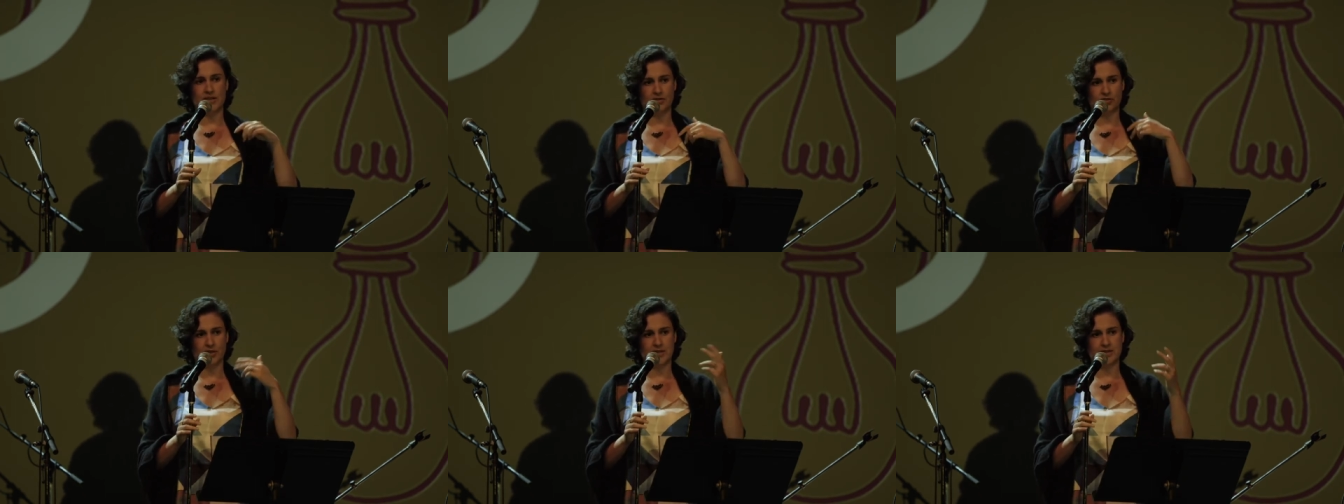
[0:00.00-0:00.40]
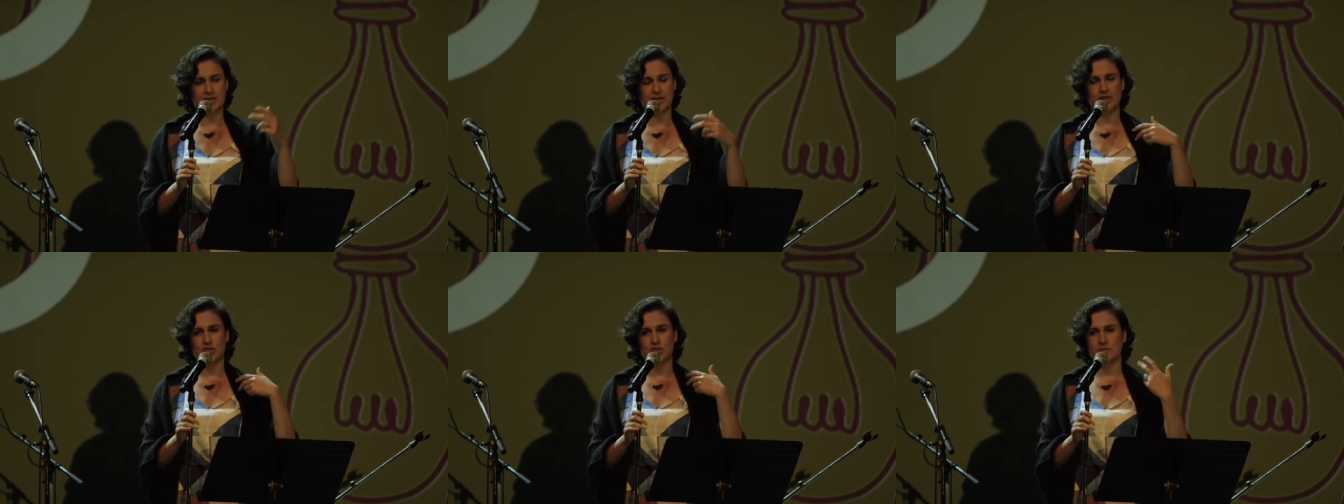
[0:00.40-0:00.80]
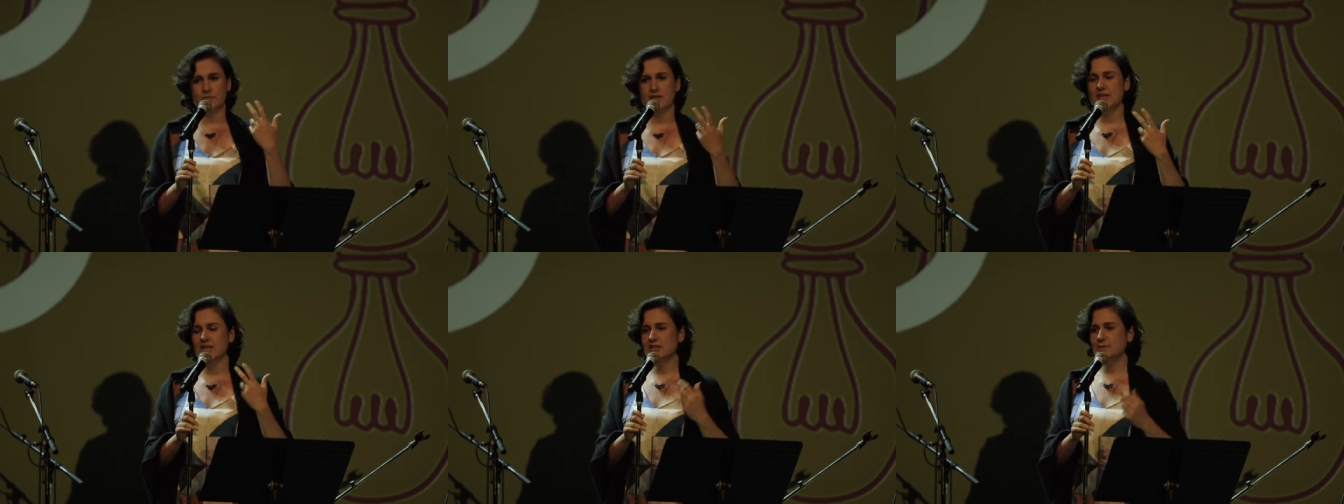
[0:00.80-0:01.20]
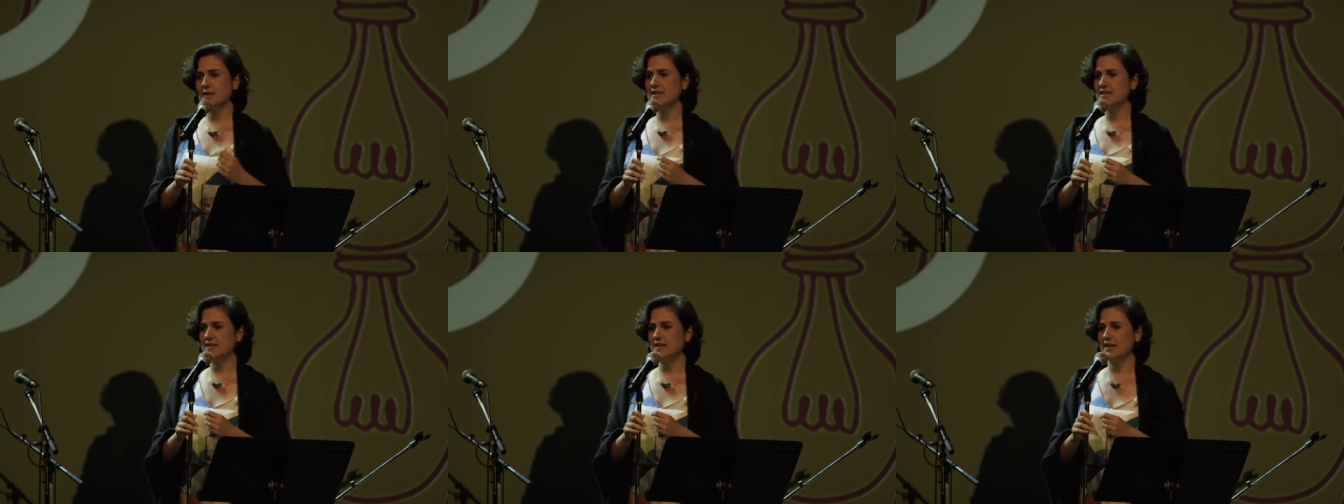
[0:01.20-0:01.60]
the translation, but he
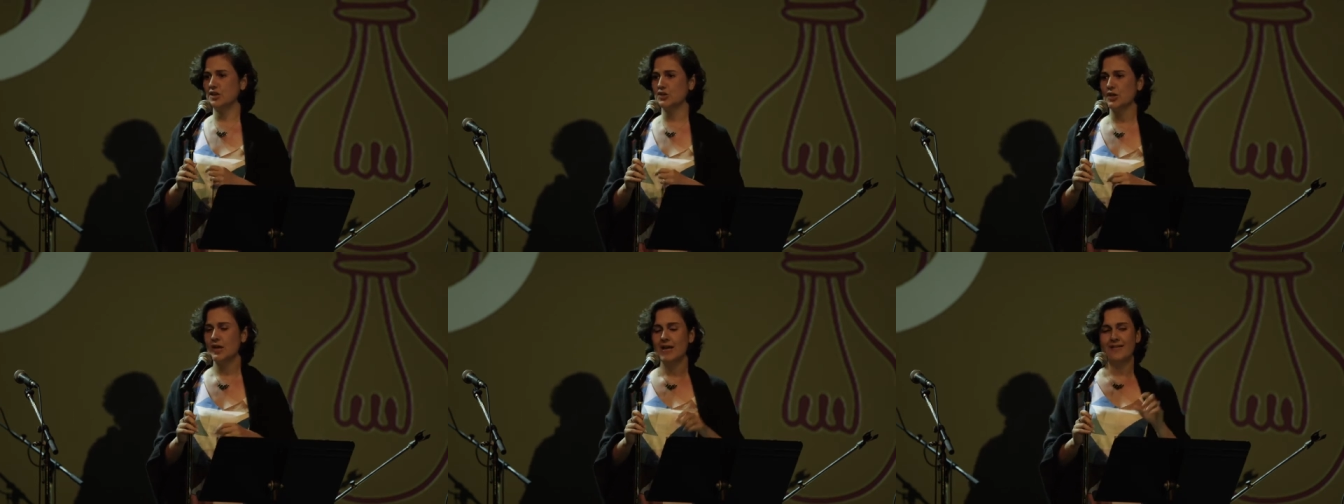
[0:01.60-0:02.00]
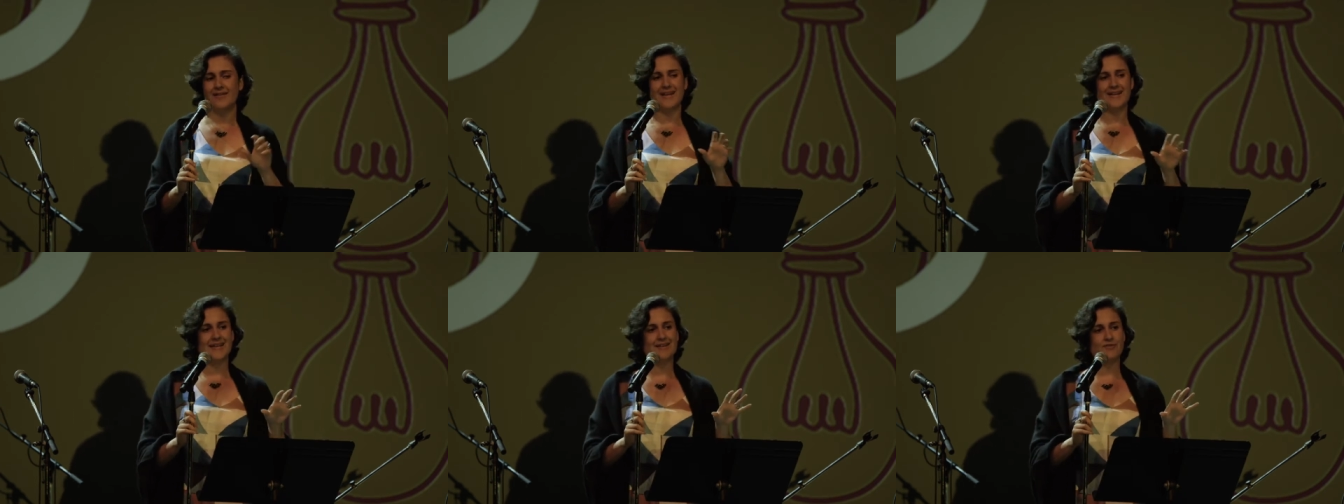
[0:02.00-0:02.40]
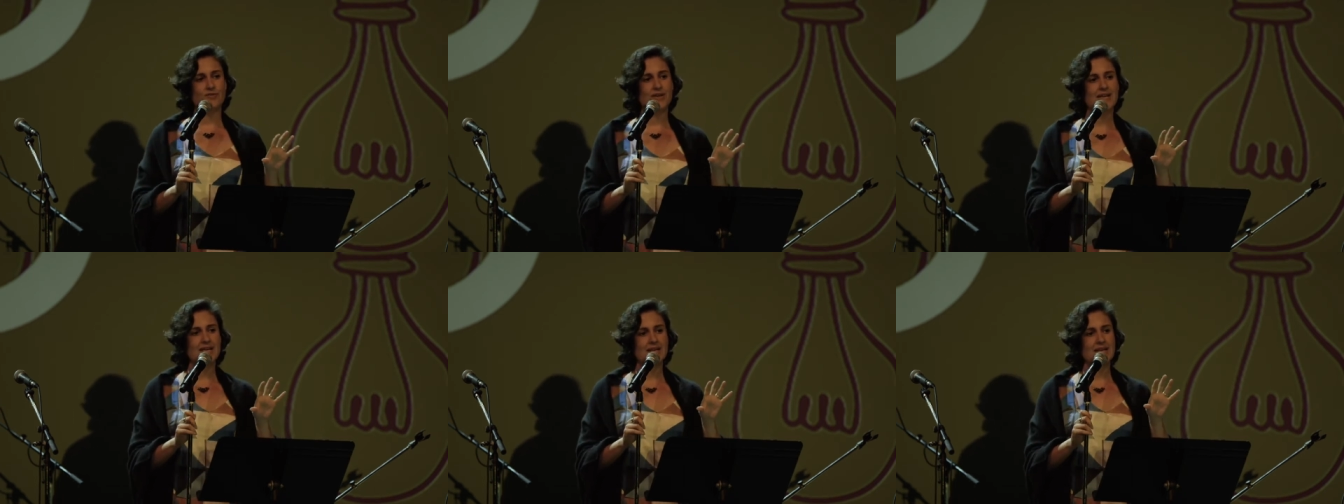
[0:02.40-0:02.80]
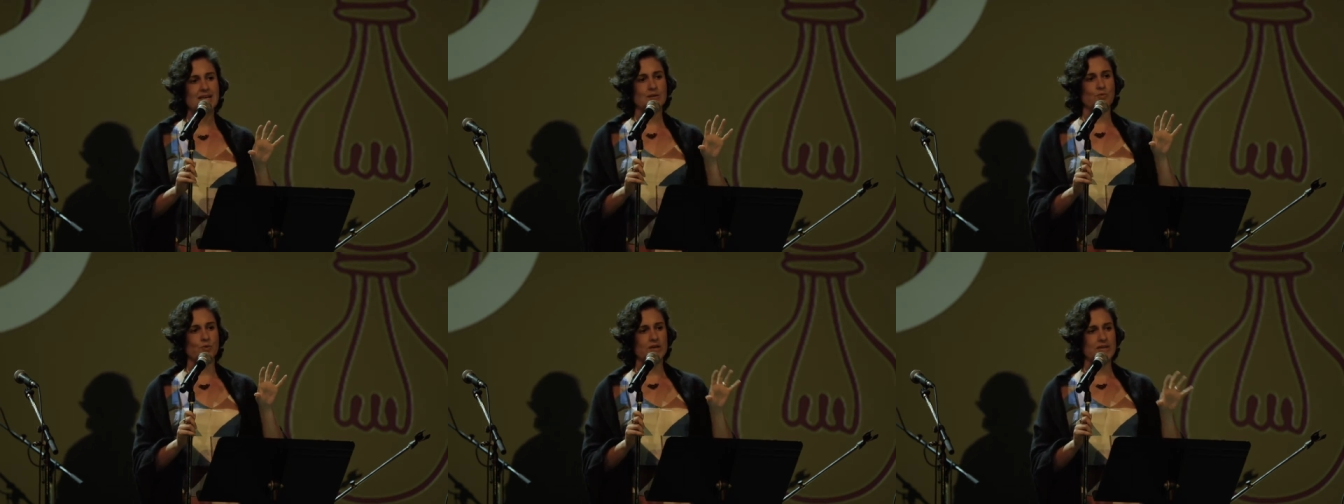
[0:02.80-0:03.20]
explains in English that really
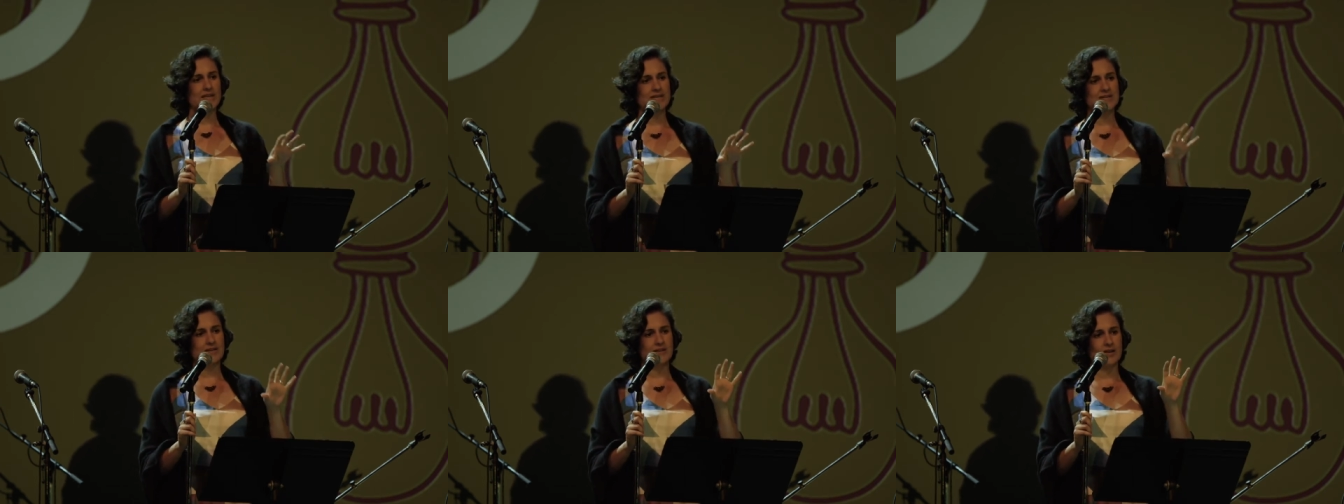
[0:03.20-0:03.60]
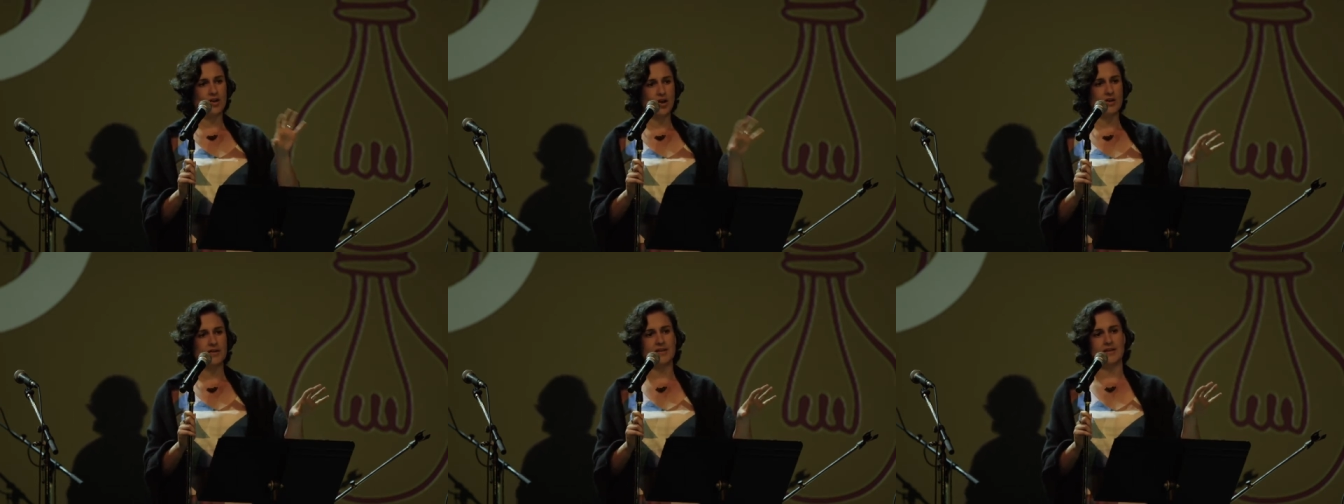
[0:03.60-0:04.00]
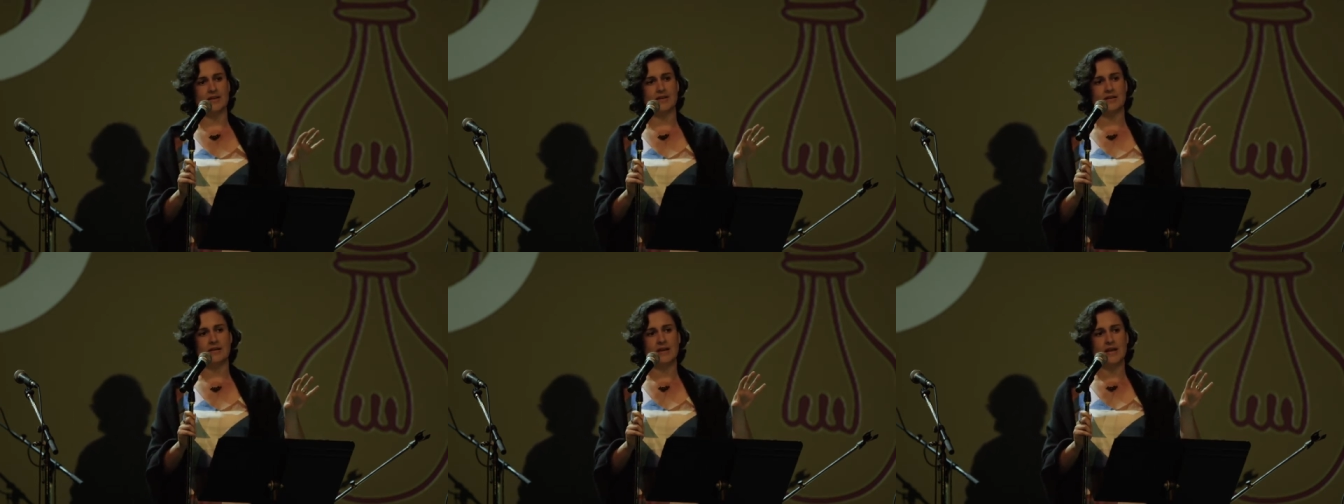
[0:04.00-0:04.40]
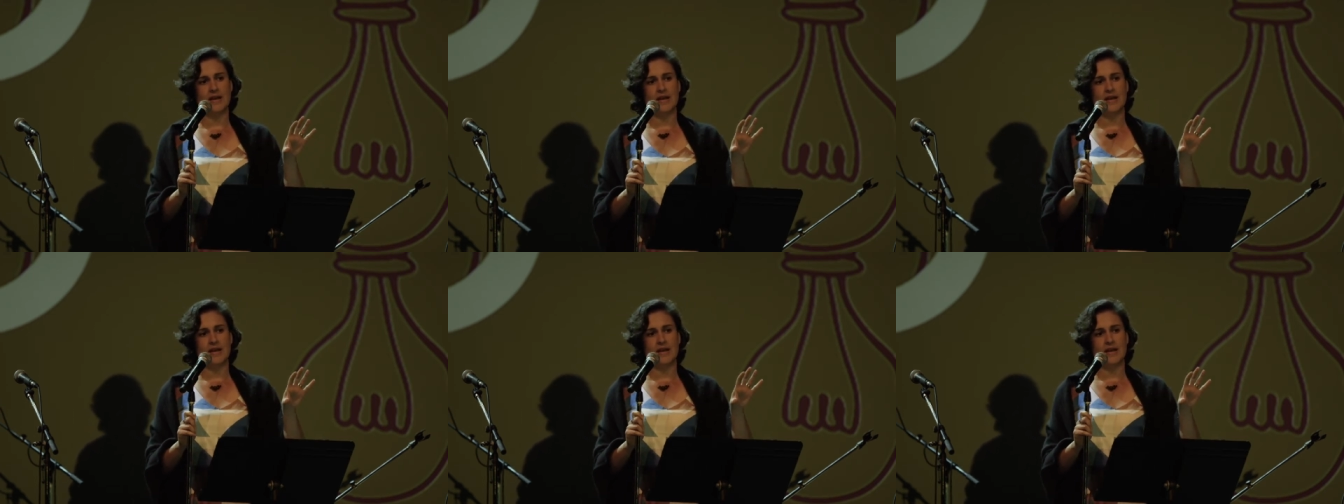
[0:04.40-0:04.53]
what he's got here